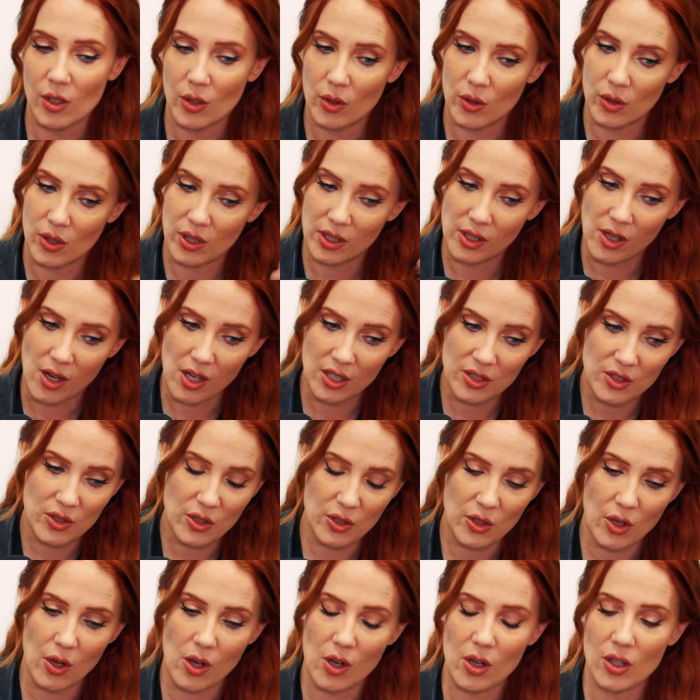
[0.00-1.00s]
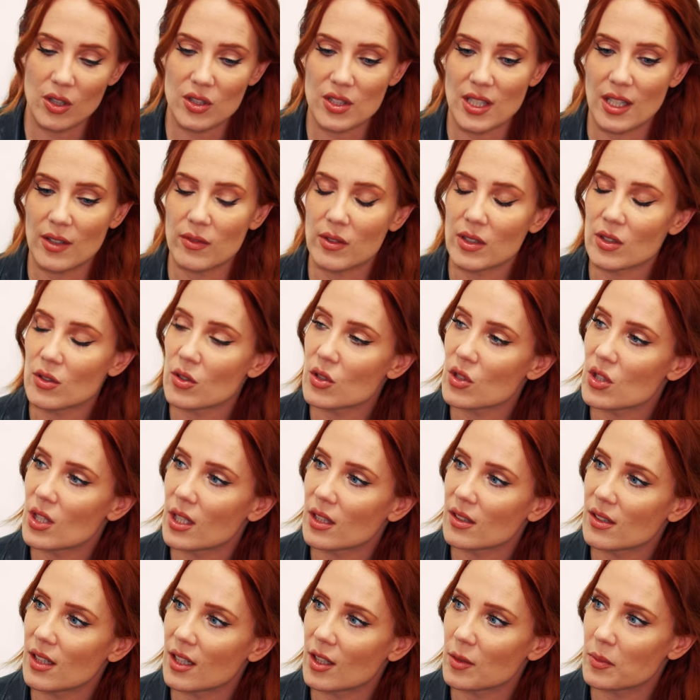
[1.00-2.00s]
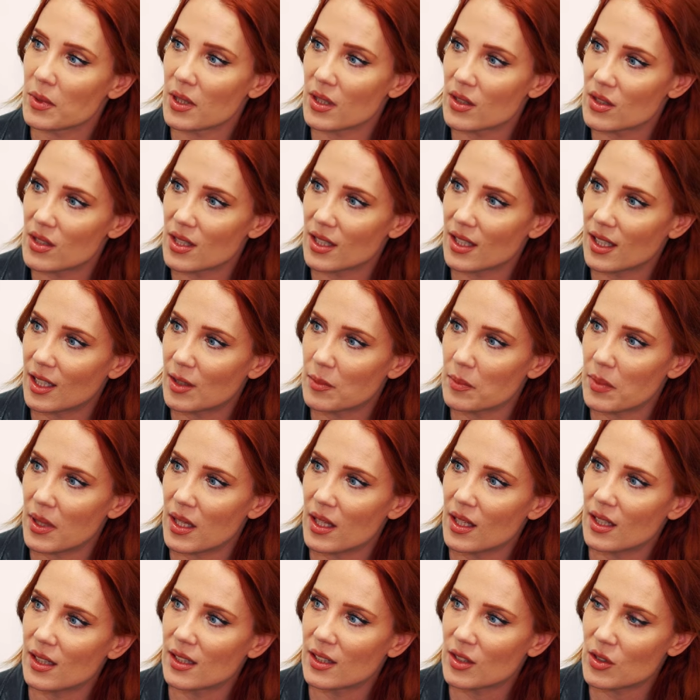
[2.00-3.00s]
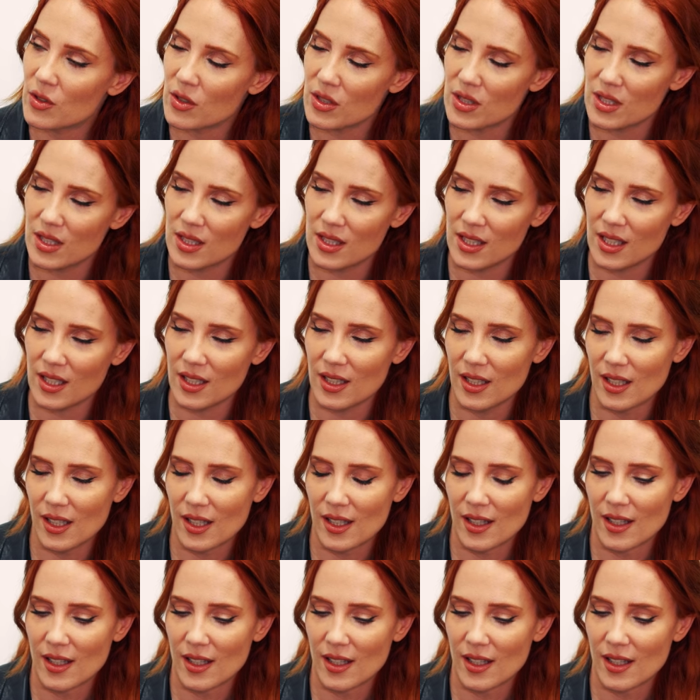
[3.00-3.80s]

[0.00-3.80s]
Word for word: or concert halls having to shut down because they can't pay electricity.